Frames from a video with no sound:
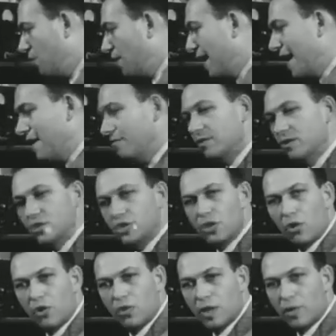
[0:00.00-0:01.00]
we have
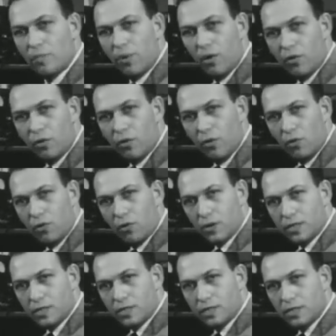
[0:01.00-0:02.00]
to show that both
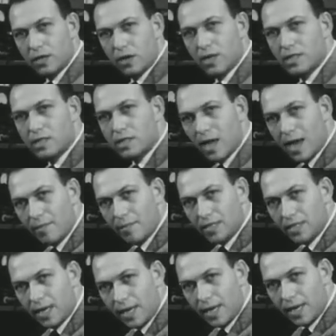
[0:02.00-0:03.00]
horns are
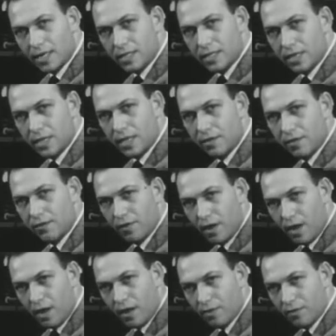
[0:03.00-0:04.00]
simultaneously
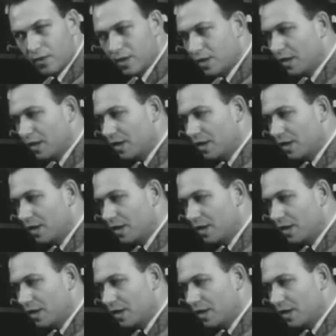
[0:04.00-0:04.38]
involved